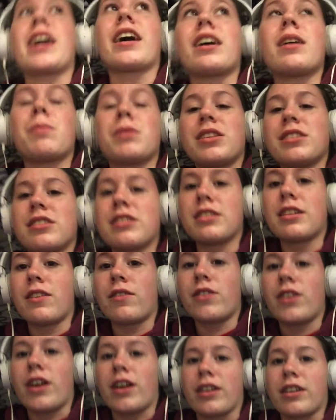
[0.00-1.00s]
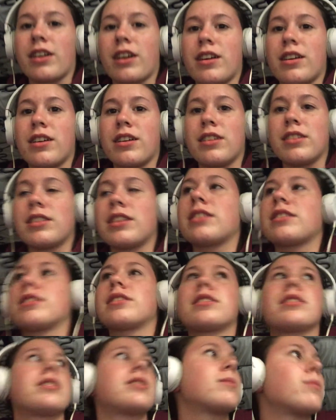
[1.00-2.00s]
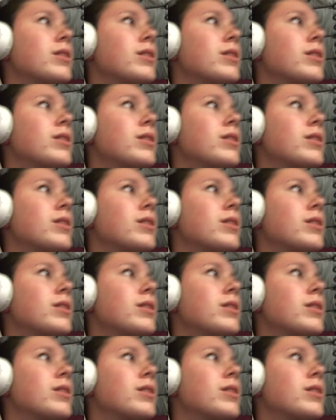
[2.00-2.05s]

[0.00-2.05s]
I gotta put this in the vlog because it's